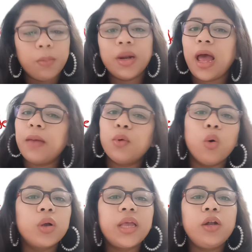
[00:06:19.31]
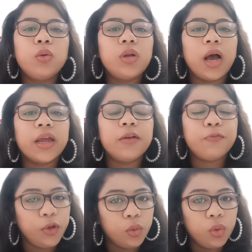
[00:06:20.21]
But I'm okay to target
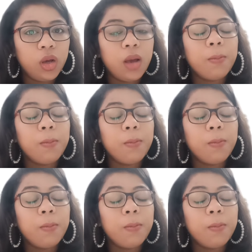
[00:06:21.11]
few,